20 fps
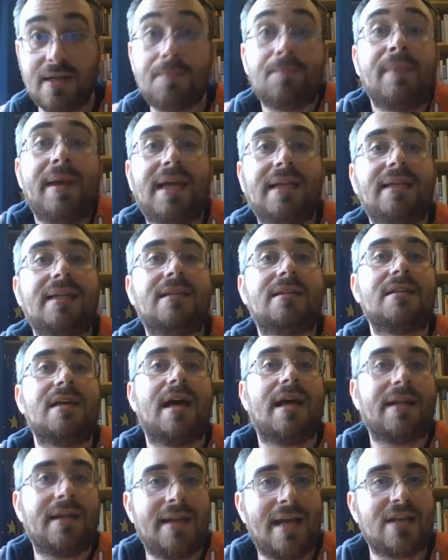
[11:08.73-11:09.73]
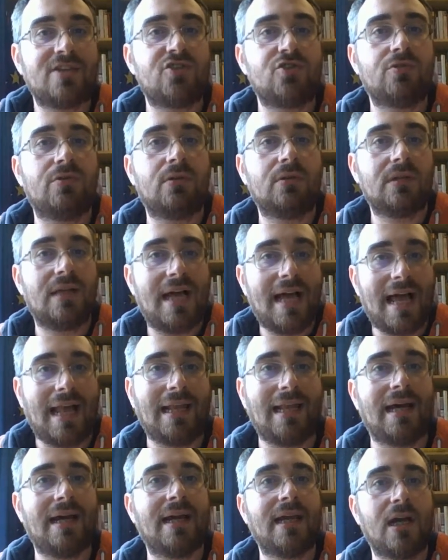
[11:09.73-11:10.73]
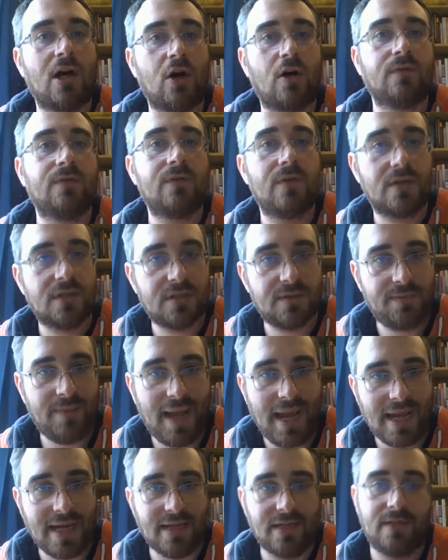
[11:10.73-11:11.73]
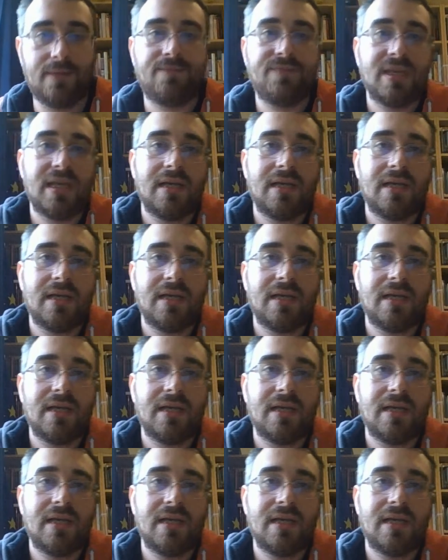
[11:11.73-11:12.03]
made it a natural ally of Spain.